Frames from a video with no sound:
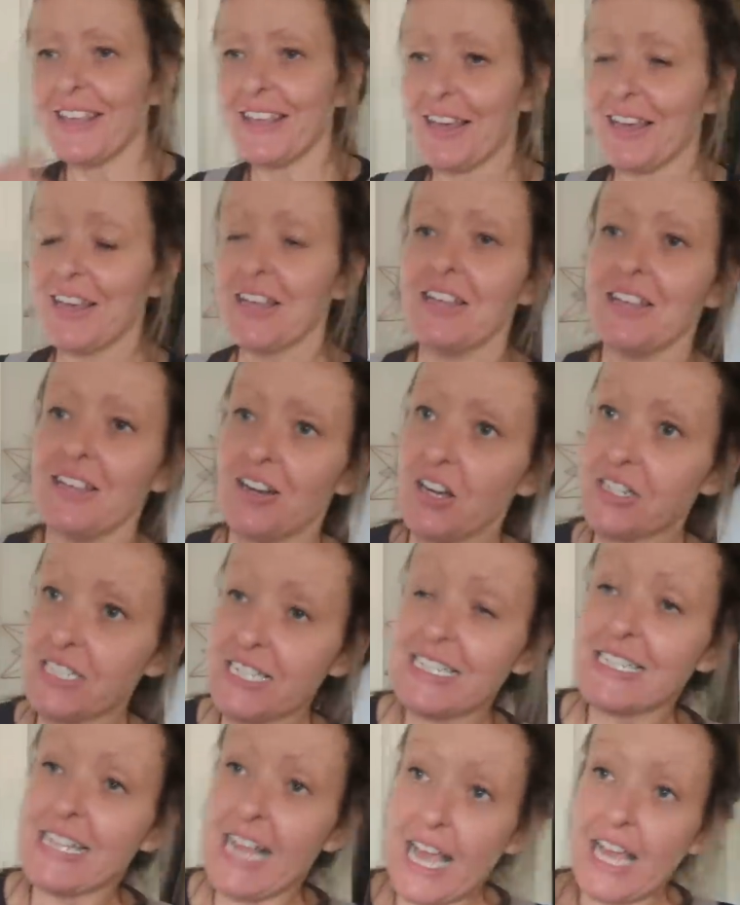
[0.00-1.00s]
Yeah, I
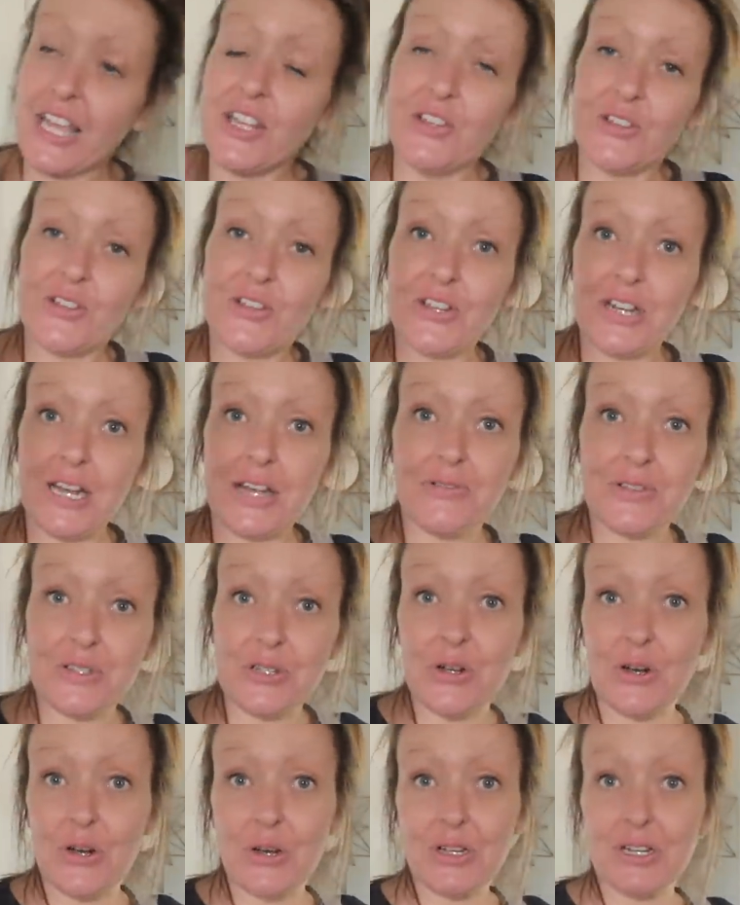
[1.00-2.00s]
did say you could have a
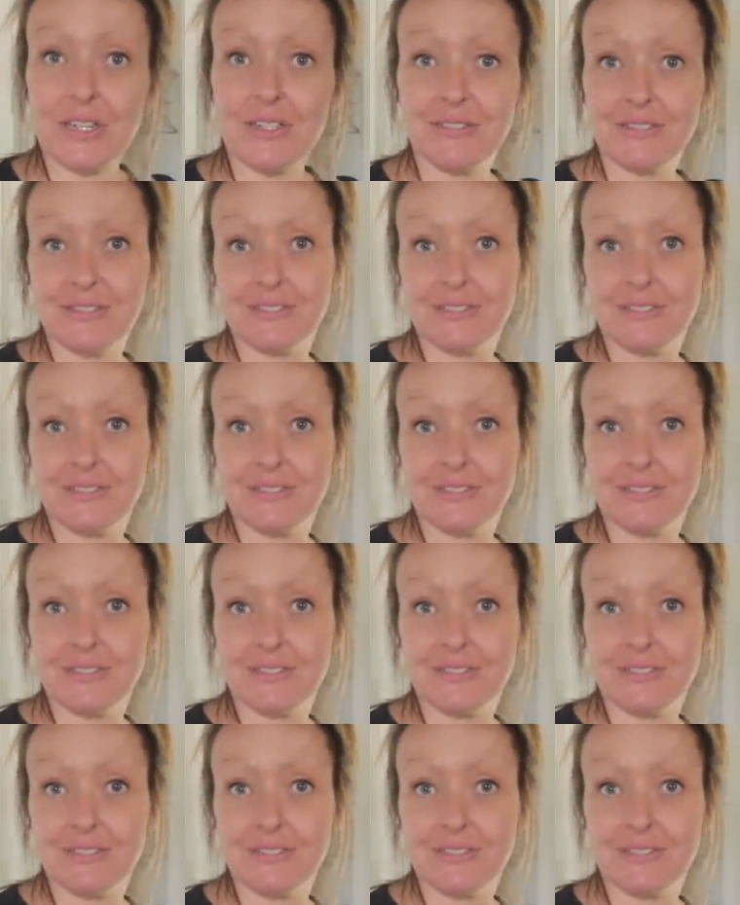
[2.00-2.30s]
dog.